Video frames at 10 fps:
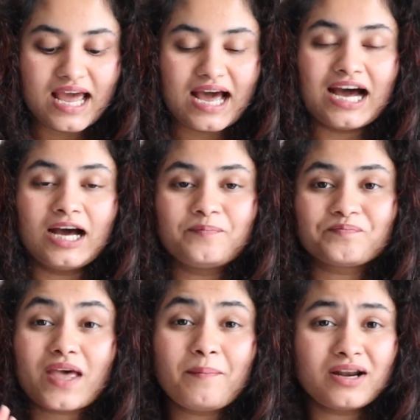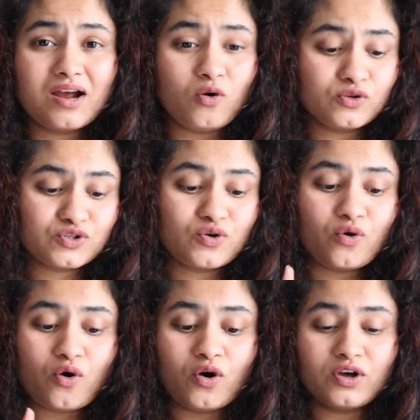But
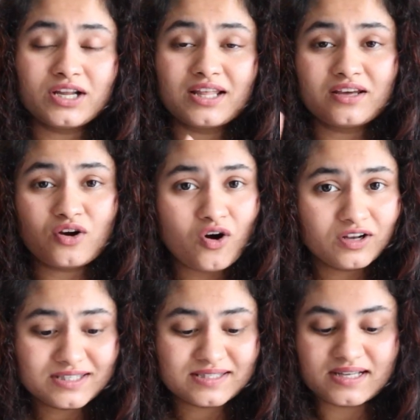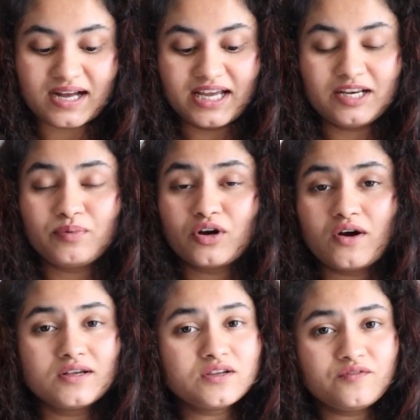also on the con side,
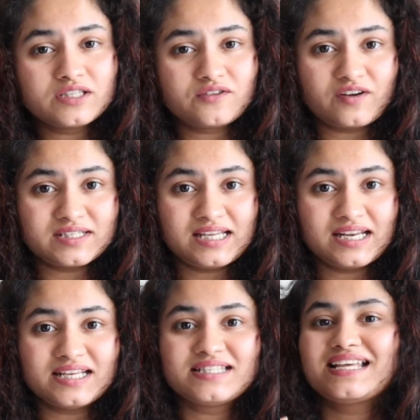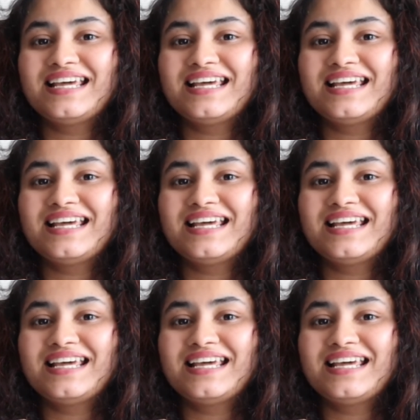because of its fuzziness,